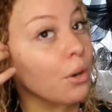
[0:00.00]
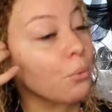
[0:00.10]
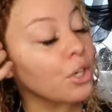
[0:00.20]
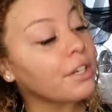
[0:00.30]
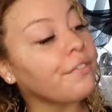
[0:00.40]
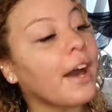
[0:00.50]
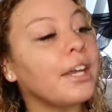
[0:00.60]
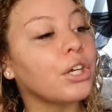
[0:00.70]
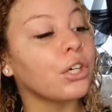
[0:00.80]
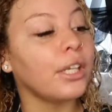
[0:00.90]
a more
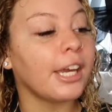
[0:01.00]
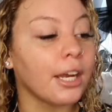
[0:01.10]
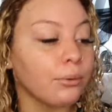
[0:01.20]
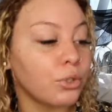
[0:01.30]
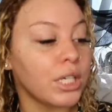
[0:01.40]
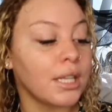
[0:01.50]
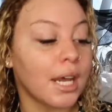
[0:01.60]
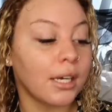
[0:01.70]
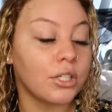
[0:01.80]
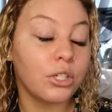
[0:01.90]
defined curly hair routine
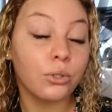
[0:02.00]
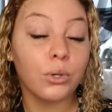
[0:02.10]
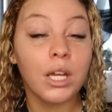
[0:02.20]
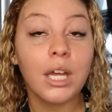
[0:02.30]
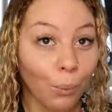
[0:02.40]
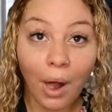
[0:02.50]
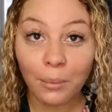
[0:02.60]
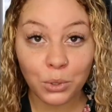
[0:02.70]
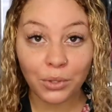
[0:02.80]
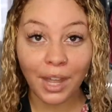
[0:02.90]
that I do. While
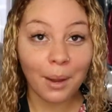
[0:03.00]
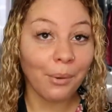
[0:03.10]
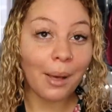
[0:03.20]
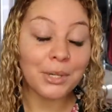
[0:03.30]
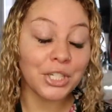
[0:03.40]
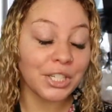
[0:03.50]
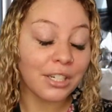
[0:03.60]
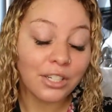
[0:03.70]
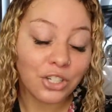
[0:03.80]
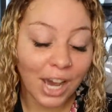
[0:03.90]
I'm doing that, I'm probably just
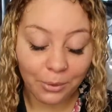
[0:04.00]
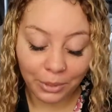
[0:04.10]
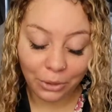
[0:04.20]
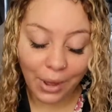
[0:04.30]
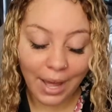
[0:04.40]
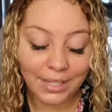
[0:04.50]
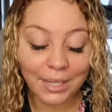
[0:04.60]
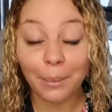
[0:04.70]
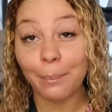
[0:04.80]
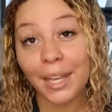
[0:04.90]
gonna chat with you guys
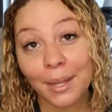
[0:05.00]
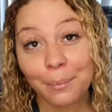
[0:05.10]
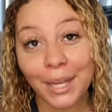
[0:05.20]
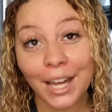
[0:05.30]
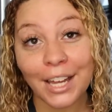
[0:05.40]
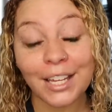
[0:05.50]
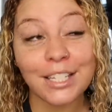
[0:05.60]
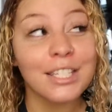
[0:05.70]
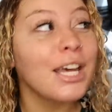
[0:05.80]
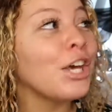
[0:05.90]
a bit
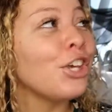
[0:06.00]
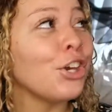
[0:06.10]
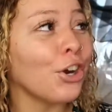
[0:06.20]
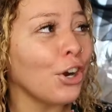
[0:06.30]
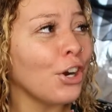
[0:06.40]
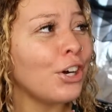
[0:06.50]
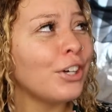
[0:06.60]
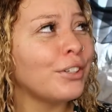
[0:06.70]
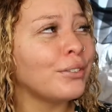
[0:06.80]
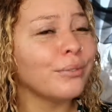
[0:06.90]
because your
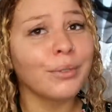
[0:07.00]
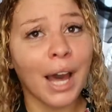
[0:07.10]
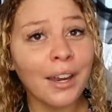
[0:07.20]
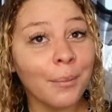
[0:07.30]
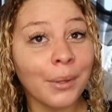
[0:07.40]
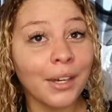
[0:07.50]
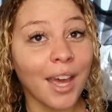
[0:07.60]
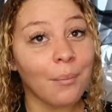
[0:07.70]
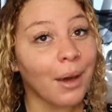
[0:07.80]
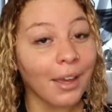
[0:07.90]
girl kind of been
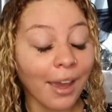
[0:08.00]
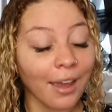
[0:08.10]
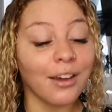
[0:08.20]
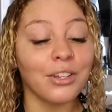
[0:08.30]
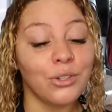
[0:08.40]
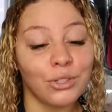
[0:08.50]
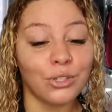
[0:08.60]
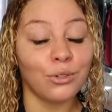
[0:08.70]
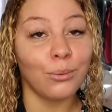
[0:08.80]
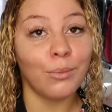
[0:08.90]
MIA on
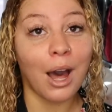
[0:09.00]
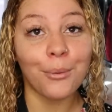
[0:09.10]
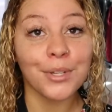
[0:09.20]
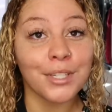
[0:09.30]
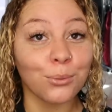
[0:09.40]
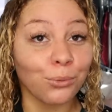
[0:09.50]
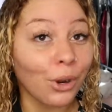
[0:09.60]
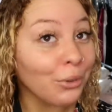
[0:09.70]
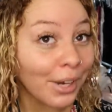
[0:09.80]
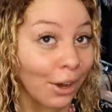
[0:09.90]
YouTube. I was
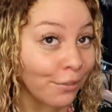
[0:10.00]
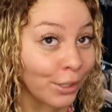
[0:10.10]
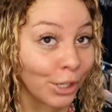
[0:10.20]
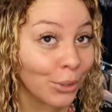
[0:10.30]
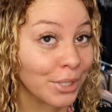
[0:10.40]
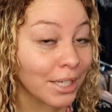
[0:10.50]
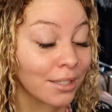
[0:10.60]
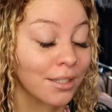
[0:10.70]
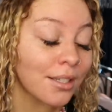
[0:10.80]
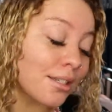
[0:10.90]
rolling out videos
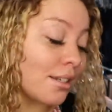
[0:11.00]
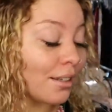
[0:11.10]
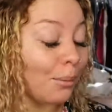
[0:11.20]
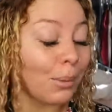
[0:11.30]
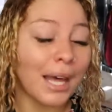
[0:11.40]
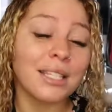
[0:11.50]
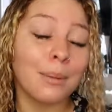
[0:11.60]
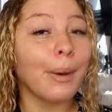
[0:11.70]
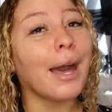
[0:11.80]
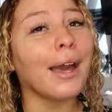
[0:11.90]
consistently back to
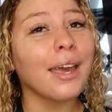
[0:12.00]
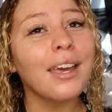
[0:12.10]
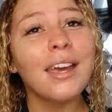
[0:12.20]
back,